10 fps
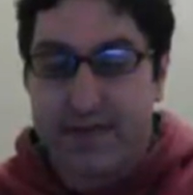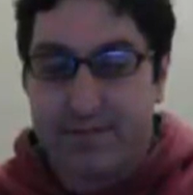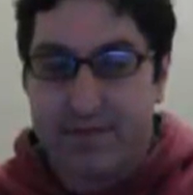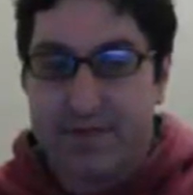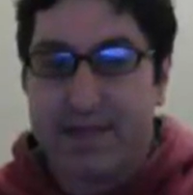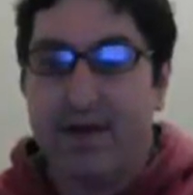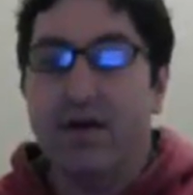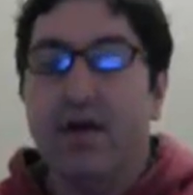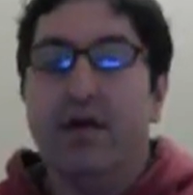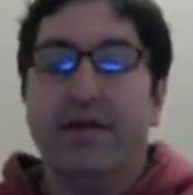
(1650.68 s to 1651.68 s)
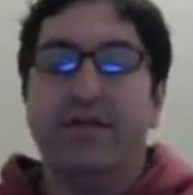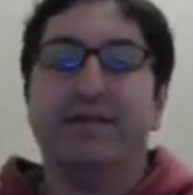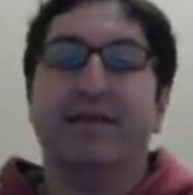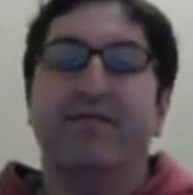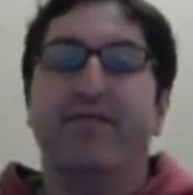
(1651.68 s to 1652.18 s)
summons. Now there
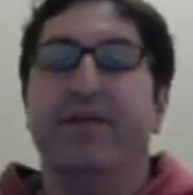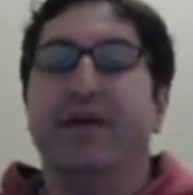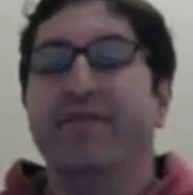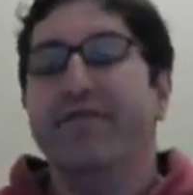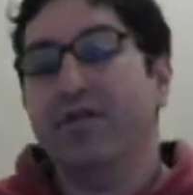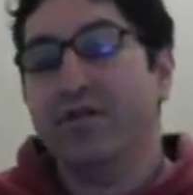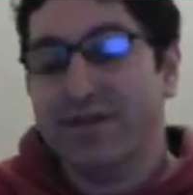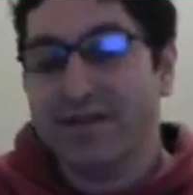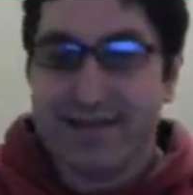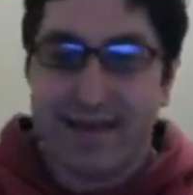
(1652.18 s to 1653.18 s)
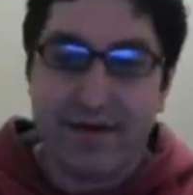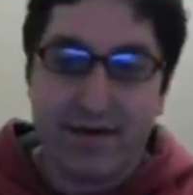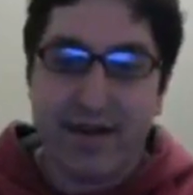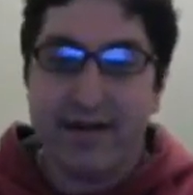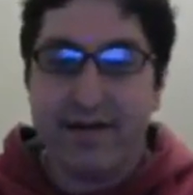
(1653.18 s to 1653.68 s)
is something I forgot to say.
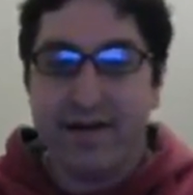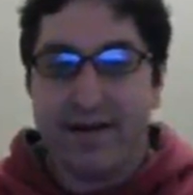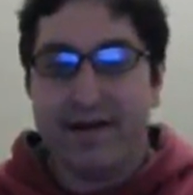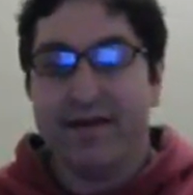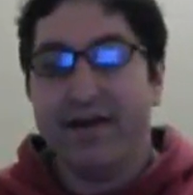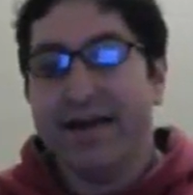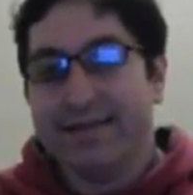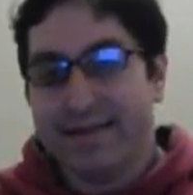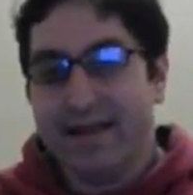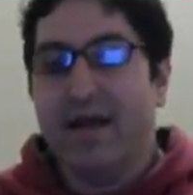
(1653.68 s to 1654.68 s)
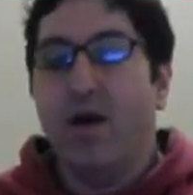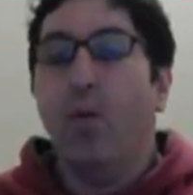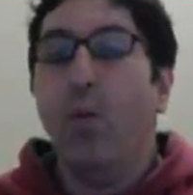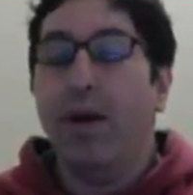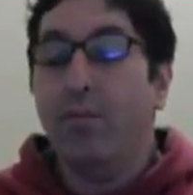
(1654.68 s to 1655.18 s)
Okay, there is
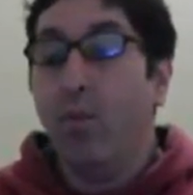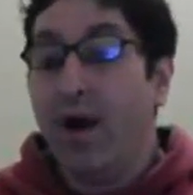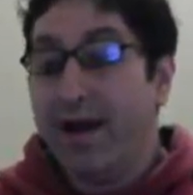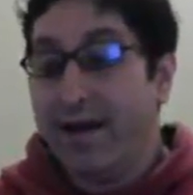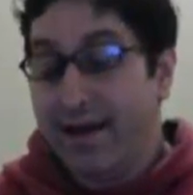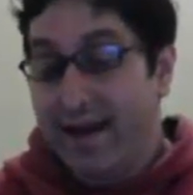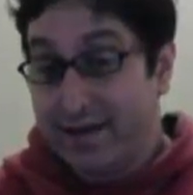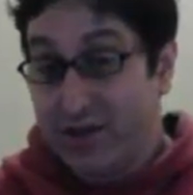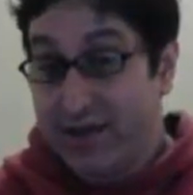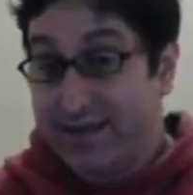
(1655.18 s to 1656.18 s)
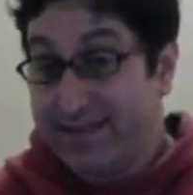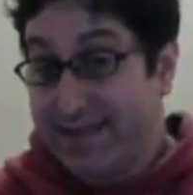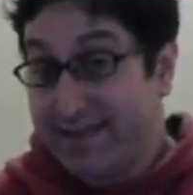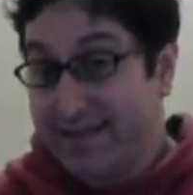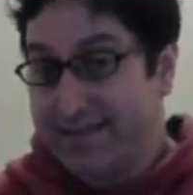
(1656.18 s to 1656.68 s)
one way actually to
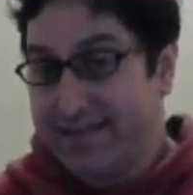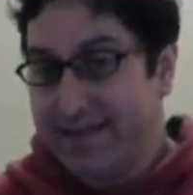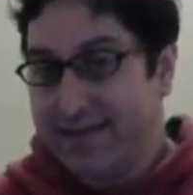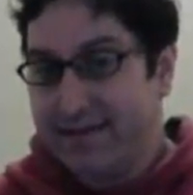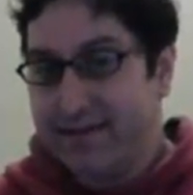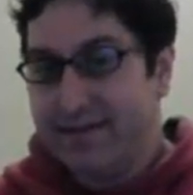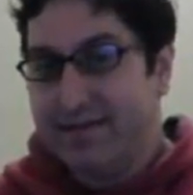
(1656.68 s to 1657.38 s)
get this ticket,